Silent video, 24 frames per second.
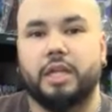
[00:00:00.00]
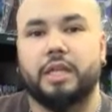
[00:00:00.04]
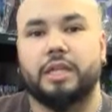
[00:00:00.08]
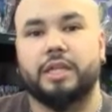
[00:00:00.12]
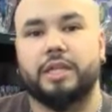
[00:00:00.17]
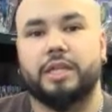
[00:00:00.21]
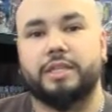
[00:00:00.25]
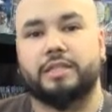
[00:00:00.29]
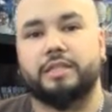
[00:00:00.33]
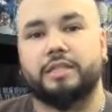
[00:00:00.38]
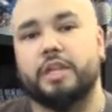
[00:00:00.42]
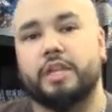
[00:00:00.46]

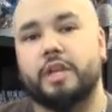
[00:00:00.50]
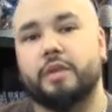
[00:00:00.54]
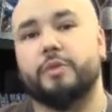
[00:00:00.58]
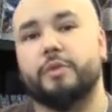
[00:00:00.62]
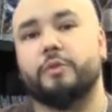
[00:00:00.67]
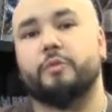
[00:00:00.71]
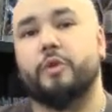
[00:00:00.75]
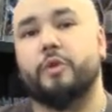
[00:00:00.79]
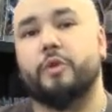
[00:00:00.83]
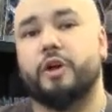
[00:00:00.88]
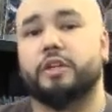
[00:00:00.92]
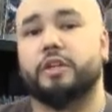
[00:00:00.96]
Ladies and
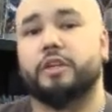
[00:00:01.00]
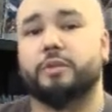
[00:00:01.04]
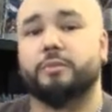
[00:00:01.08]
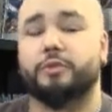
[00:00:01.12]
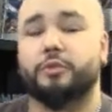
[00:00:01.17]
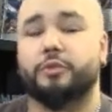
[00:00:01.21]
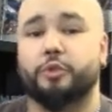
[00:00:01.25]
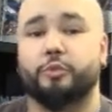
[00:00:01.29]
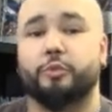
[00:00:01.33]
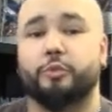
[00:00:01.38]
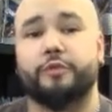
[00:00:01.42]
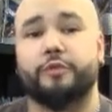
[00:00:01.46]
gentlemen, welcome
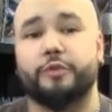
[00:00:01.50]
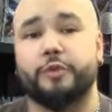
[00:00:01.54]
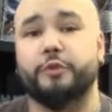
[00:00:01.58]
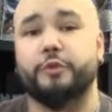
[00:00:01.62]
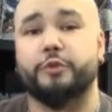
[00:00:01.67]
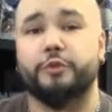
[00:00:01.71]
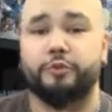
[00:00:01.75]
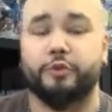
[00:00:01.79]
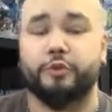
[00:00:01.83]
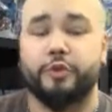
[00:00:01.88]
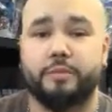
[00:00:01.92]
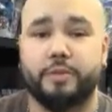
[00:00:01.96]
to
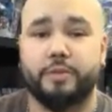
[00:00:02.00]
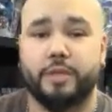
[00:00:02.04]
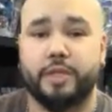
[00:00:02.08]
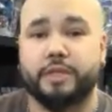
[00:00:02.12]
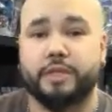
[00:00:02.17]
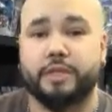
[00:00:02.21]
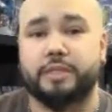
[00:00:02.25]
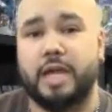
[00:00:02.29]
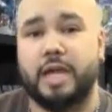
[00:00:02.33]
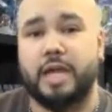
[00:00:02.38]
Reviews Remixed.